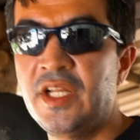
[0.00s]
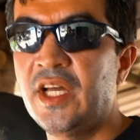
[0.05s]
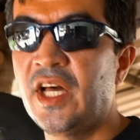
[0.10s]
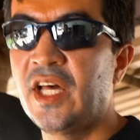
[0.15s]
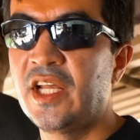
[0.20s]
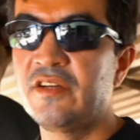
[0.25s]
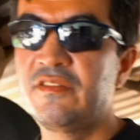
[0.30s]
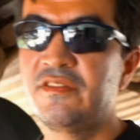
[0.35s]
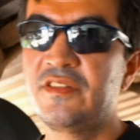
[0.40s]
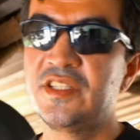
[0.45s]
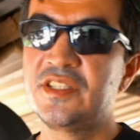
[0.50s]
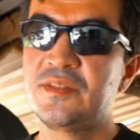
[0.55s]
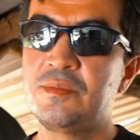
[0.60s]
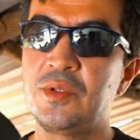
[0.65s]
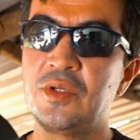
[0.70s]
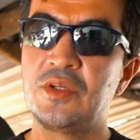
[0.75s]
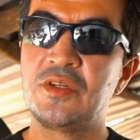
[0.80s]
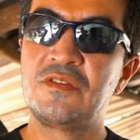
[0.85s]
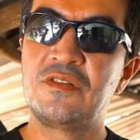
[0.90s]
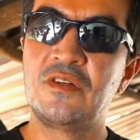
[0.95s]
out of this
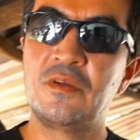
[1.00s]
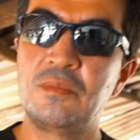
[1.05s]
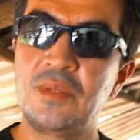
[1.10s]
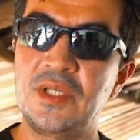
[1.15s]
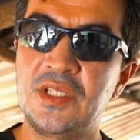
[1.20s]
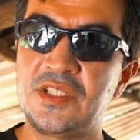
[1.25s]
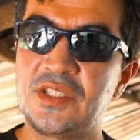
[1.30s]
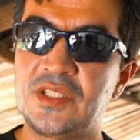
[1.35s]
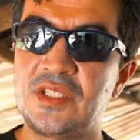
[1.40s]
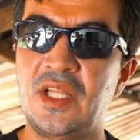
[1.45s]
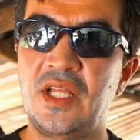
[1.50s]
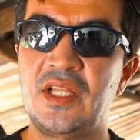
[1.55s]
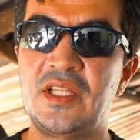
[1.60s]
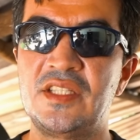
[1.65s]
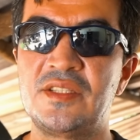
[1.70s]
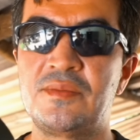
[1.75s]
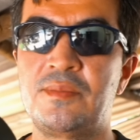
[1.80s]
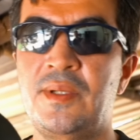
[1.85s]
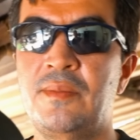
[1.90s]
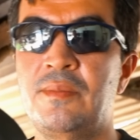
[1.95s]
beautiful beach that
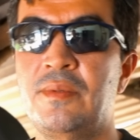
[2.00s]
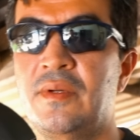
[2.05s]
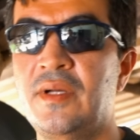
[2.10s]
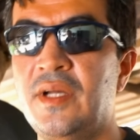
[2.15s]
these people